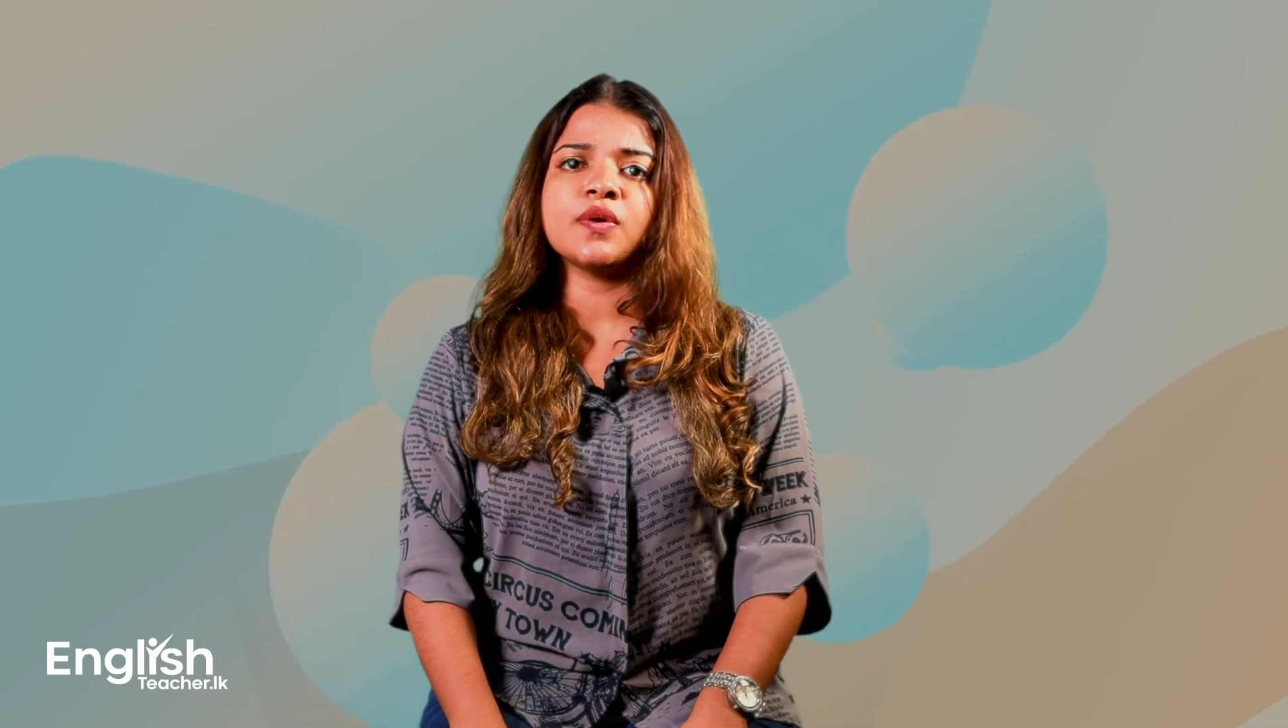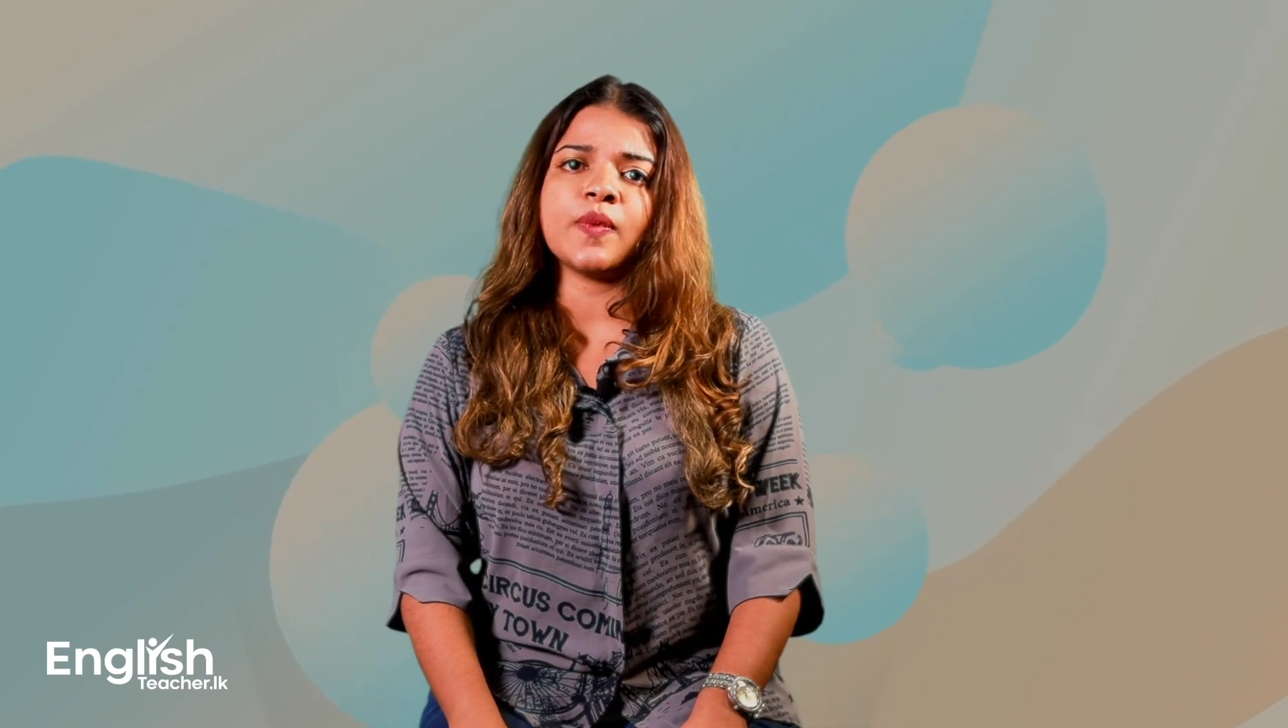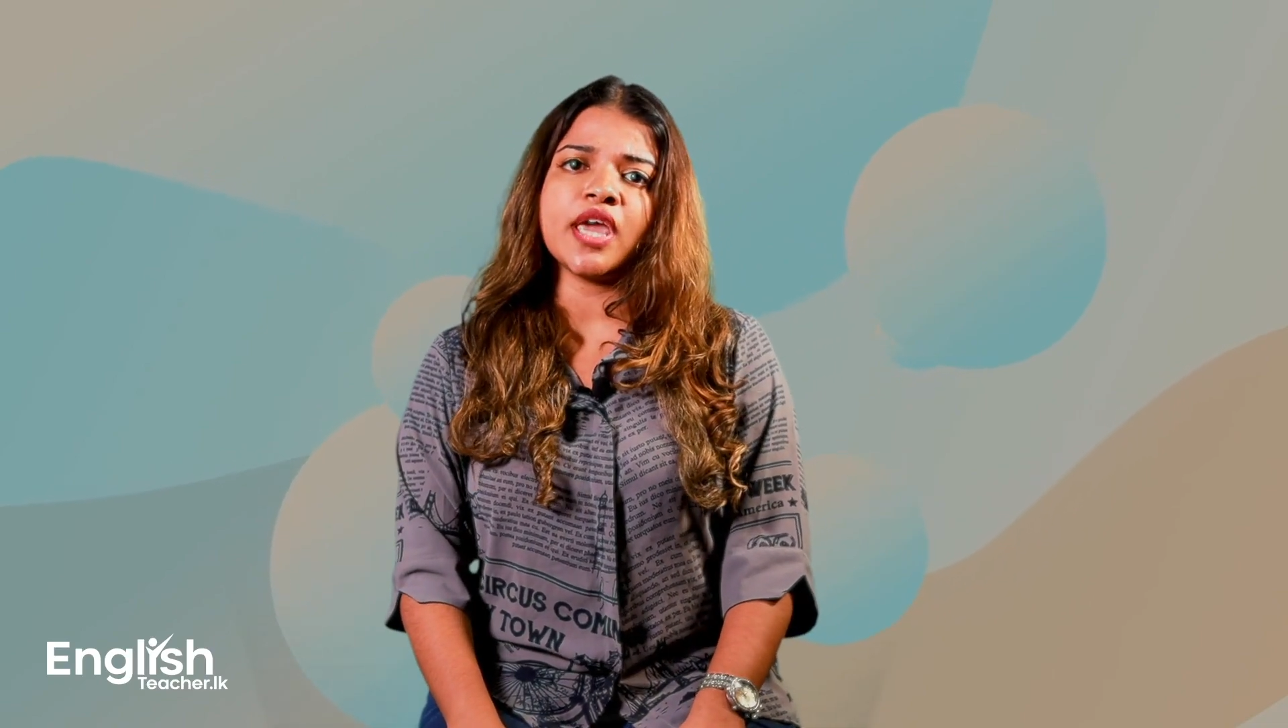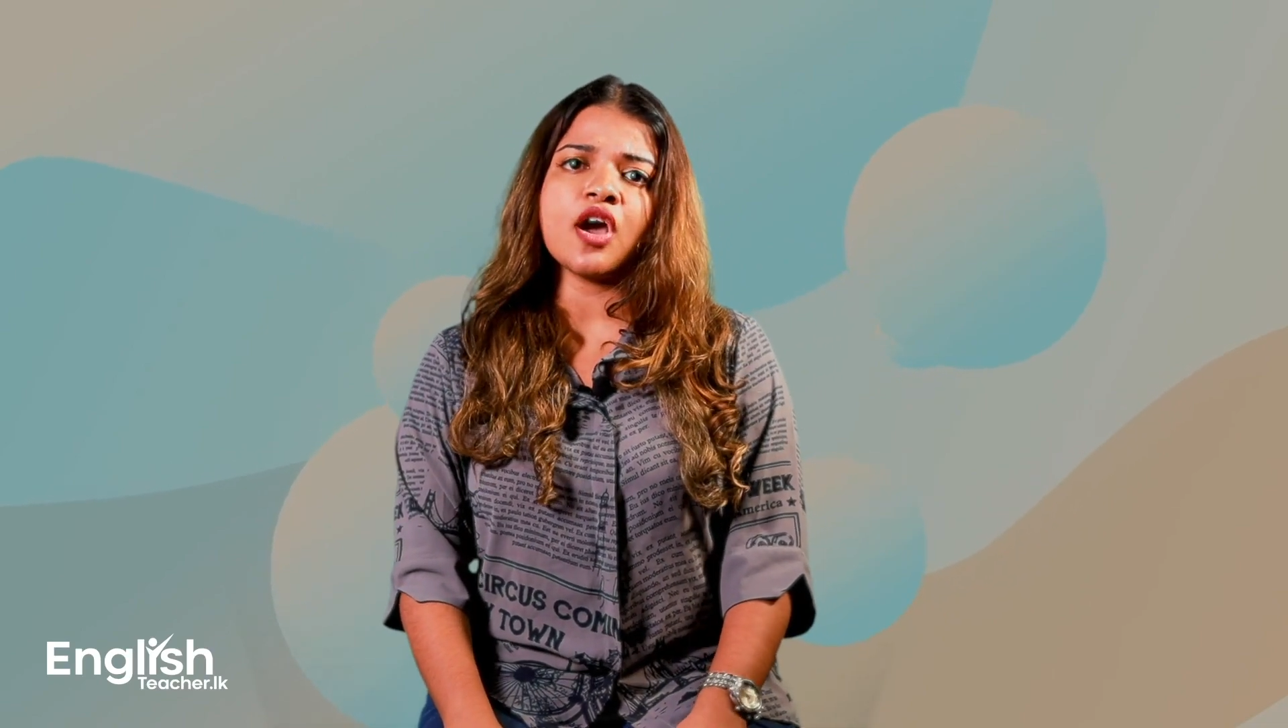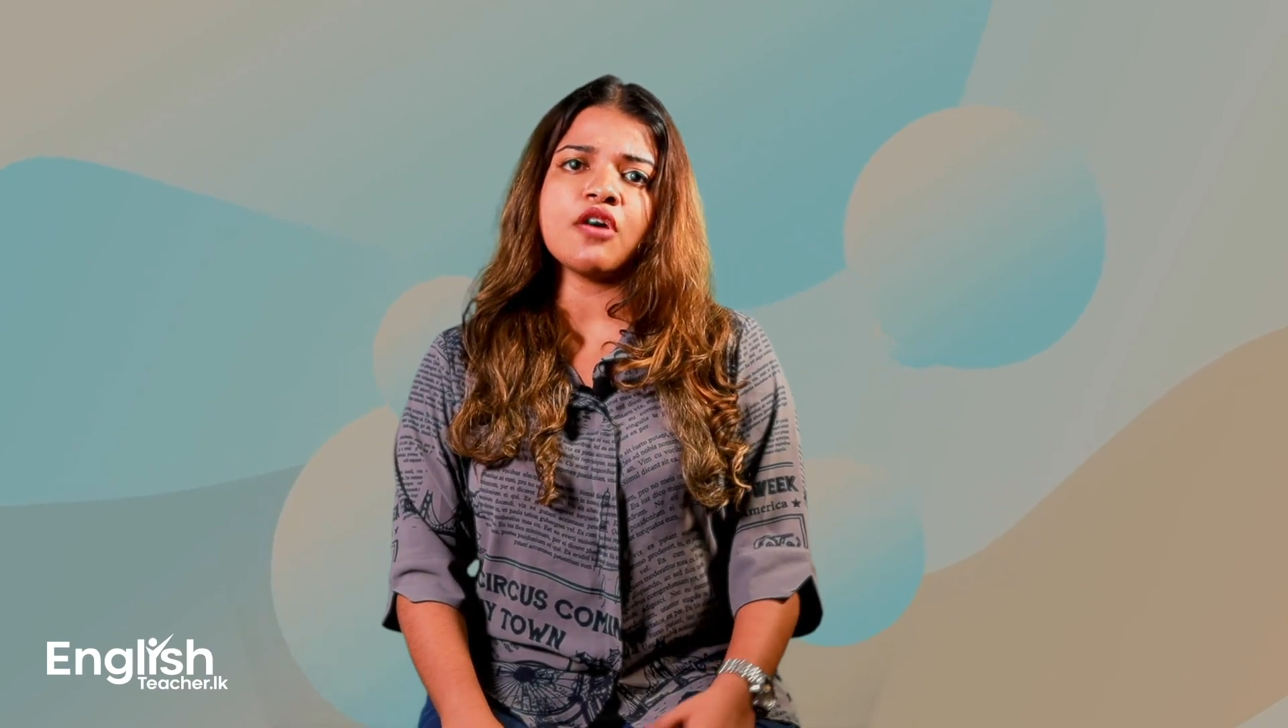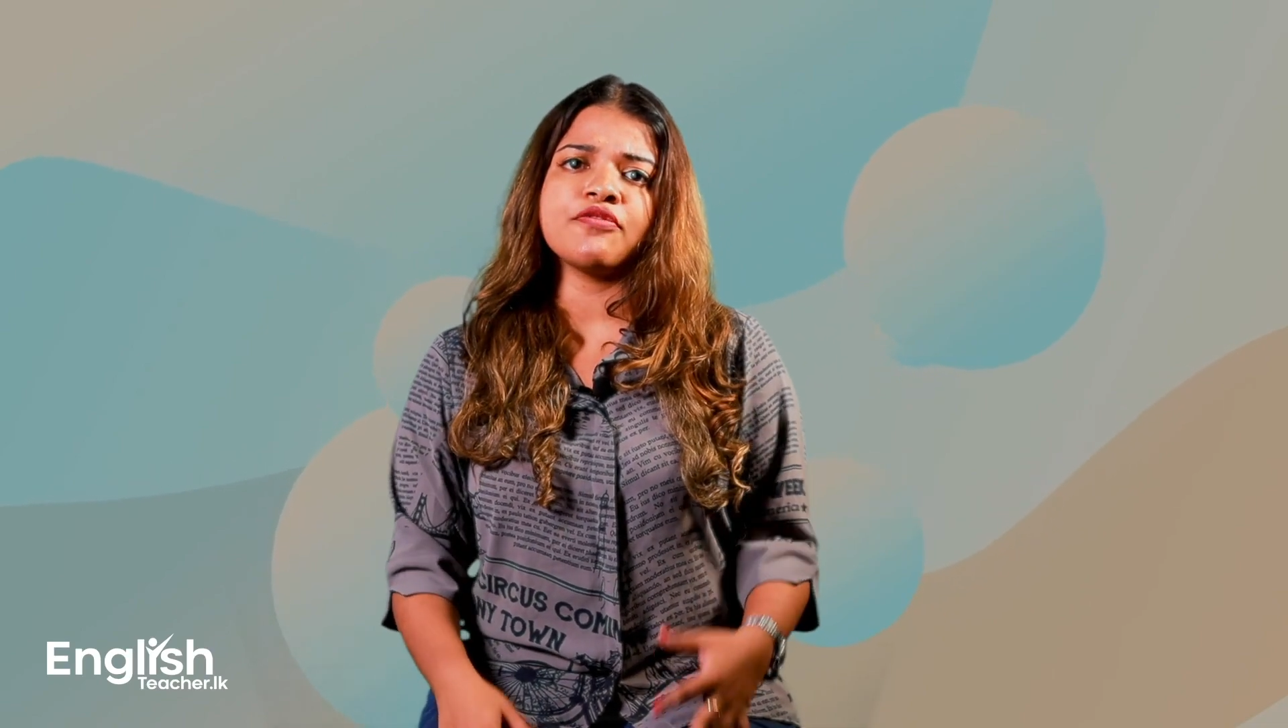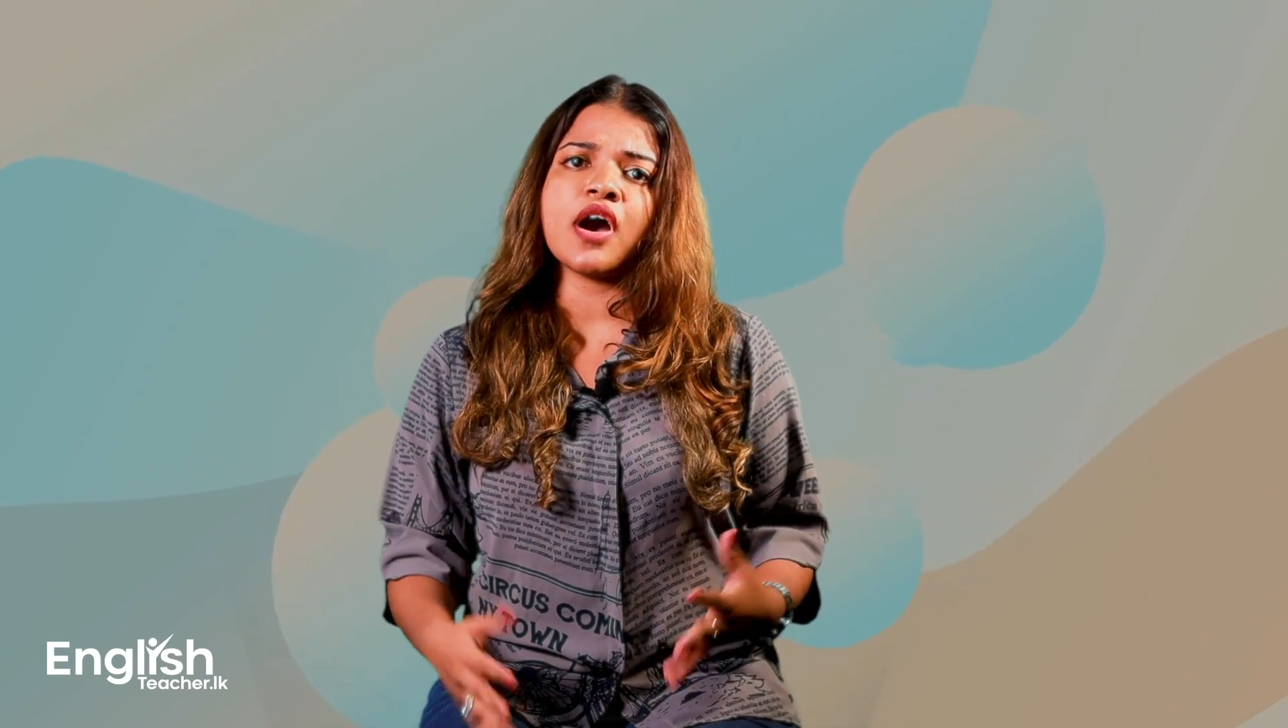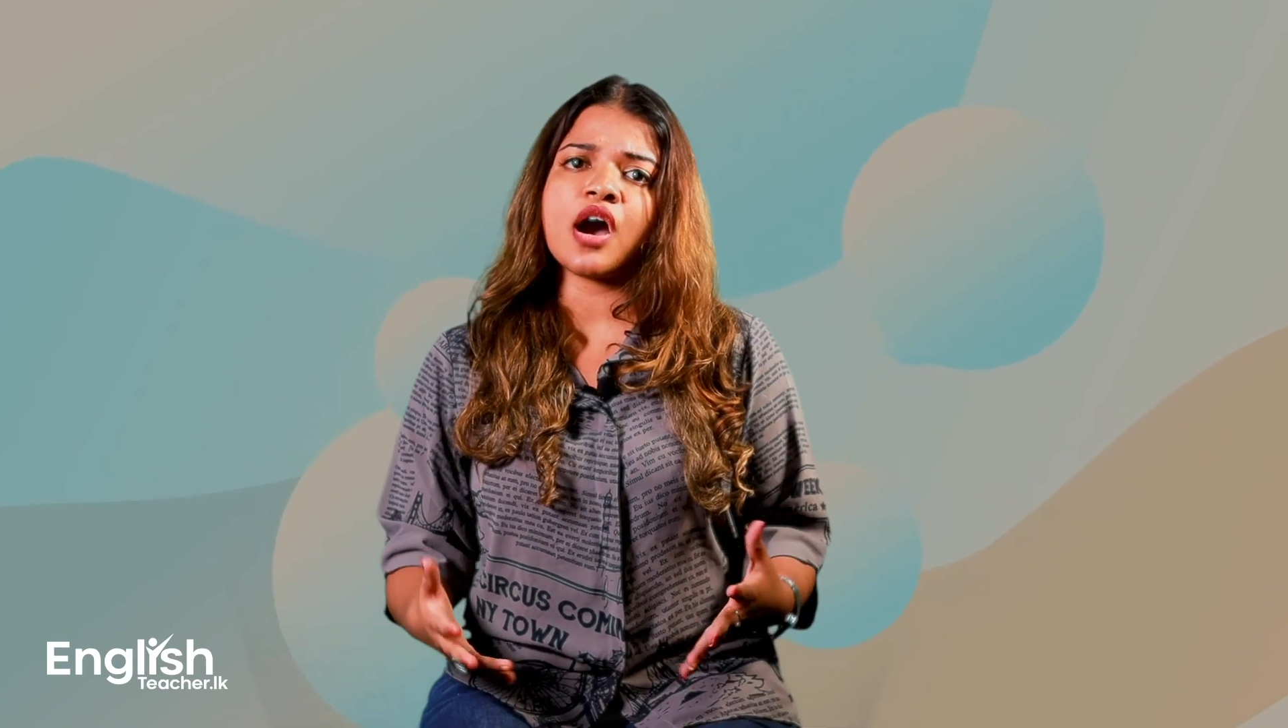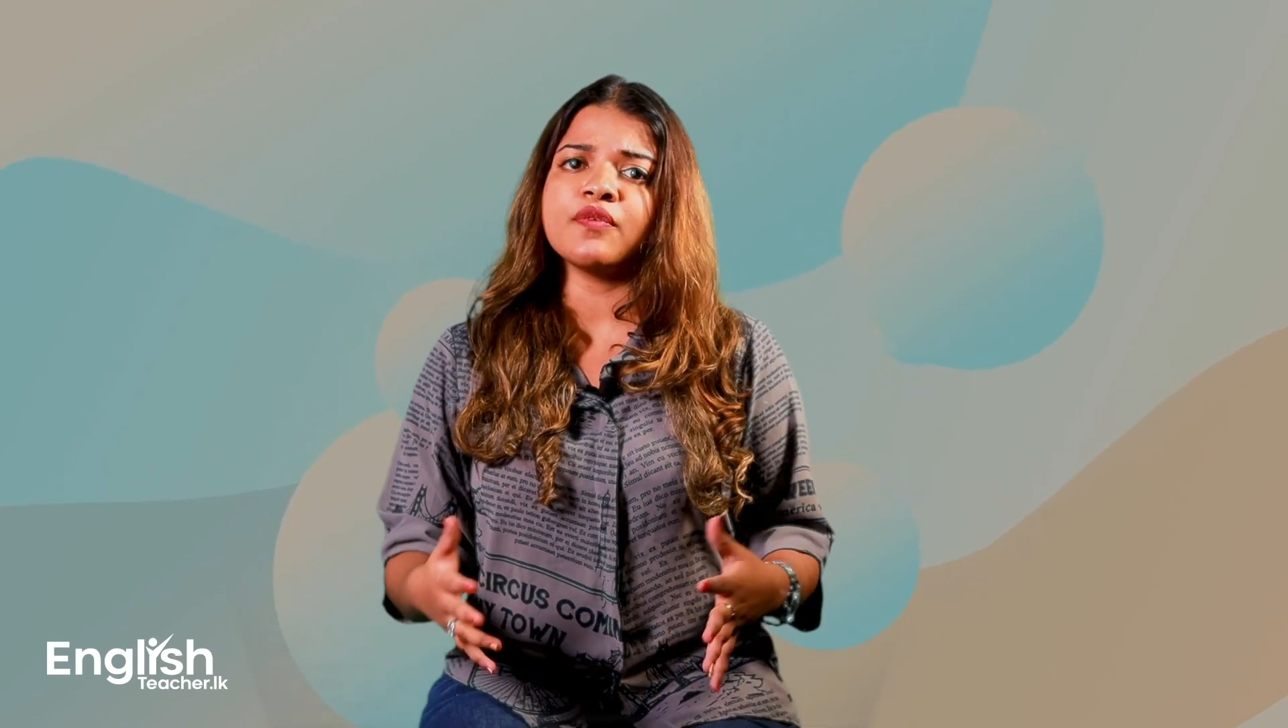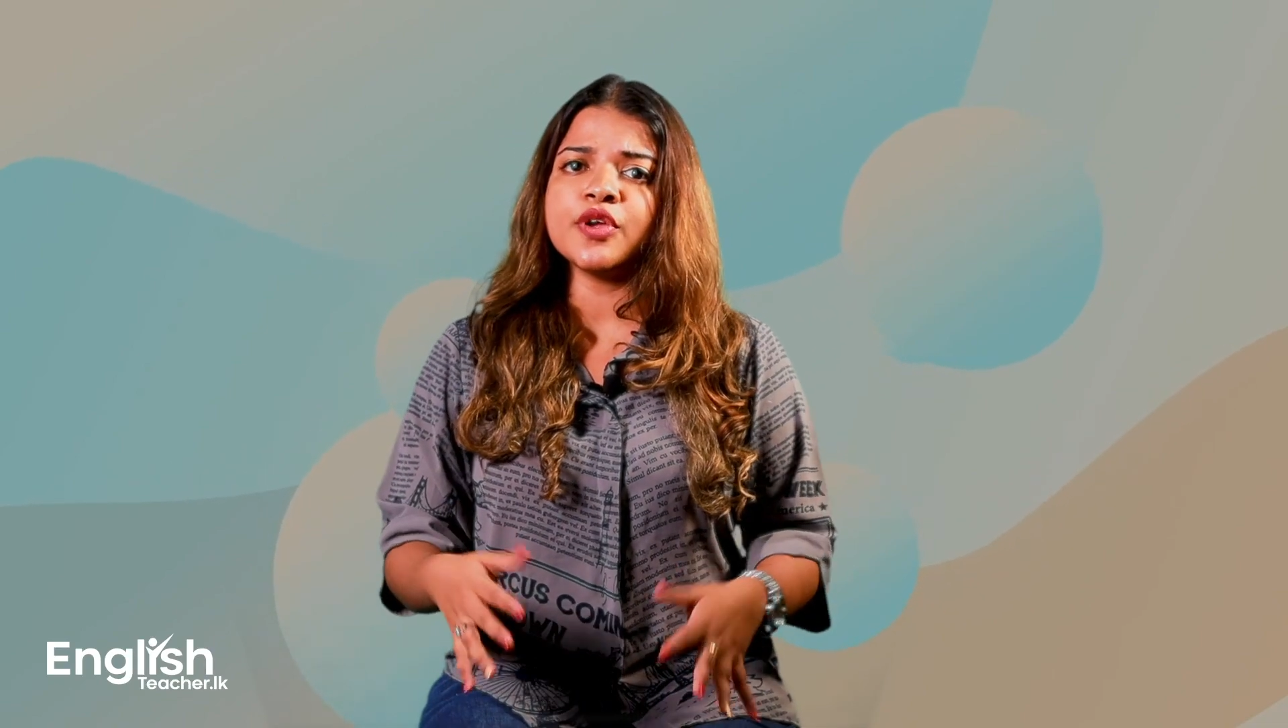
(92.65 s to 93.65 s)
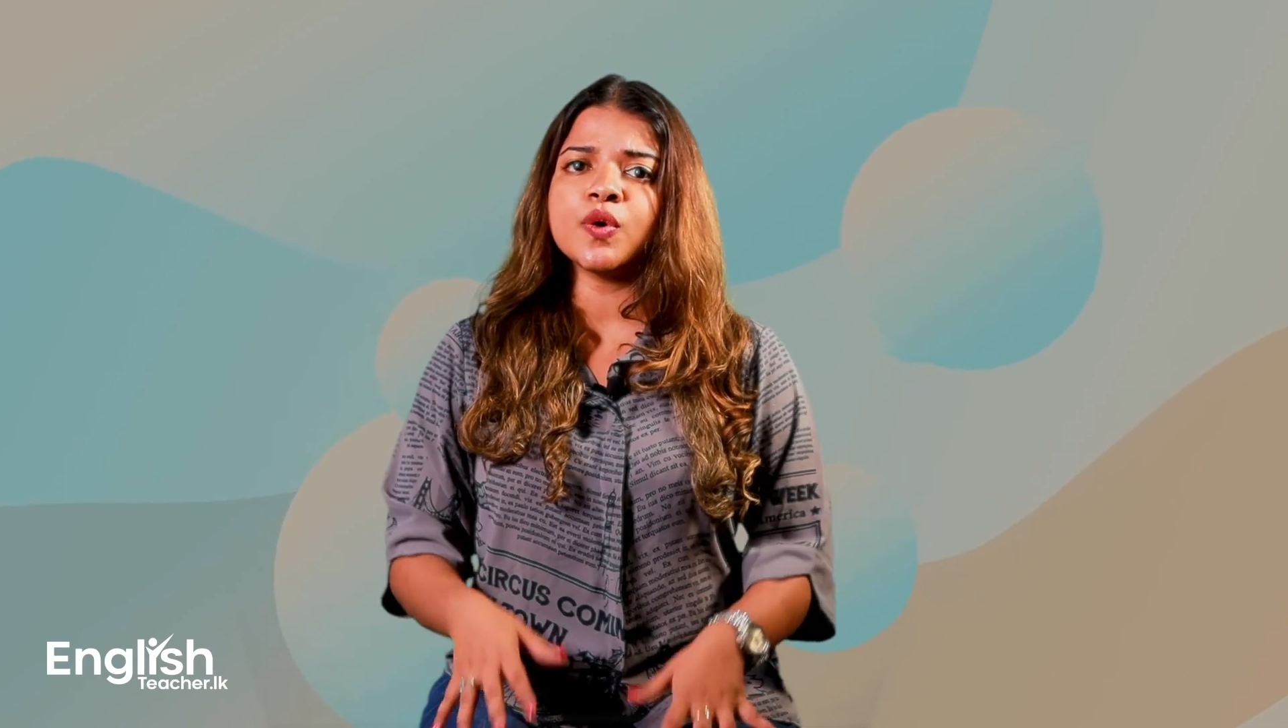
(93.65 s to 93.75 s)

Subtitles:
the way of how